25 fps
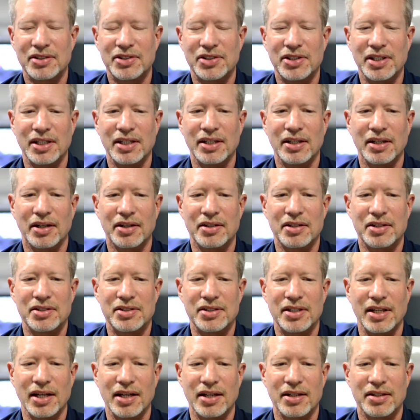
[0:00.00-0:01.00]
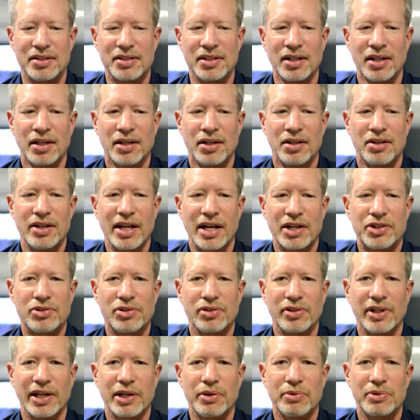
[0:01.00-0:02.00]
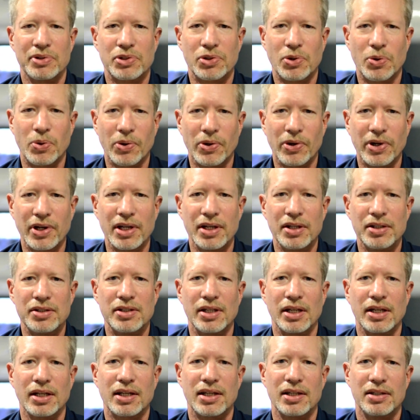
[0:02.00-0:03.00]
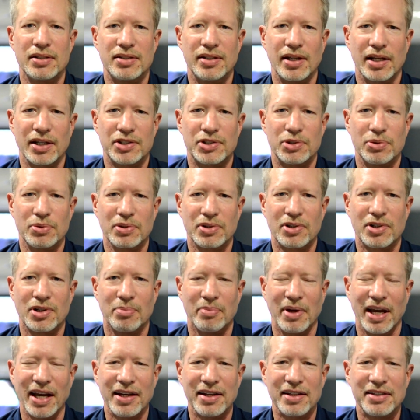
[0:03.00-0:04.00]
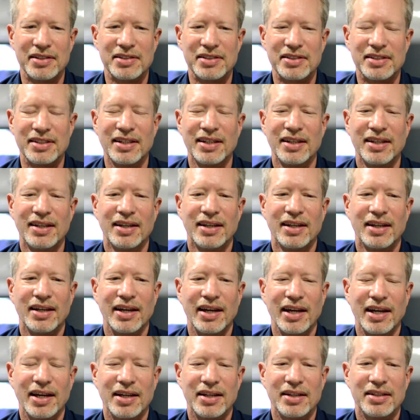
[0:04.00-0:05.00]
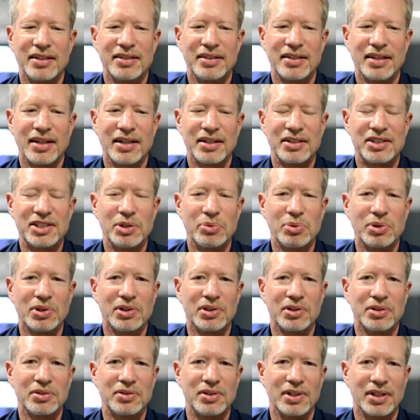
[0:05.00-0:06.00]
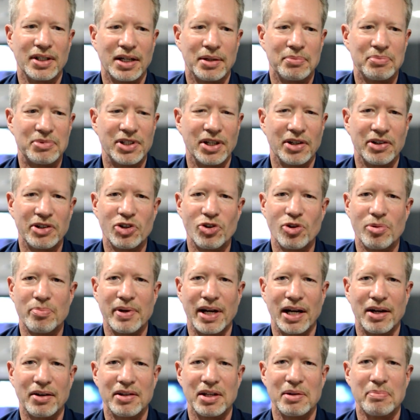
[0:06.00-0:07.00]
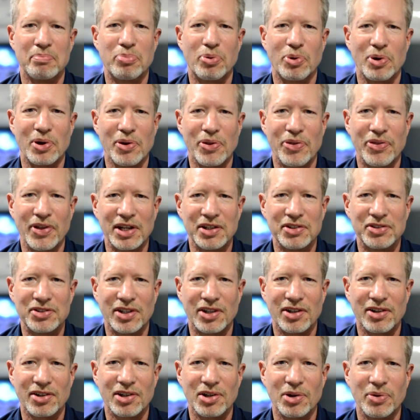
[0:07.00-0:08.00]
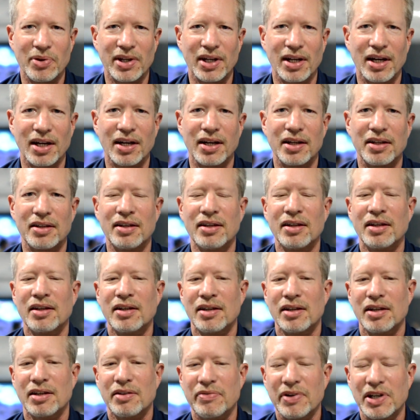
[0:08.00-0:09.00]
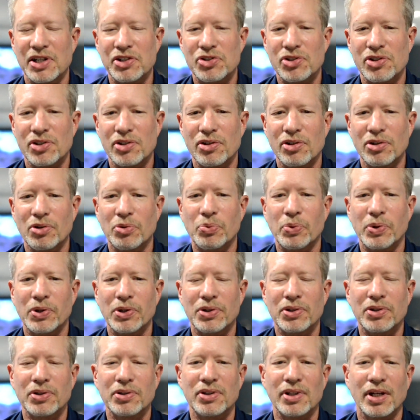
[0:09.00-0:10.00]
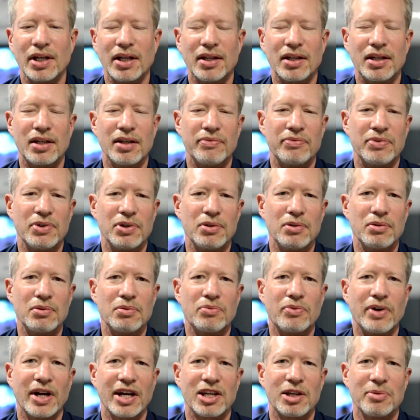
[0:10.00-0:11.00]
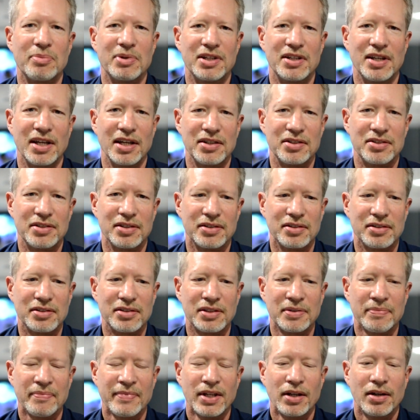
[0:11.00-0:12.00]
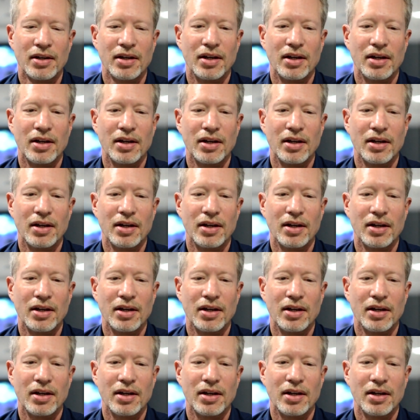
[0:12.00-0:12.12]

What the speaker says: She understands natural language queries and contextual commands, and she will tell you about important things that are going on, events in your world, and give you recommendations.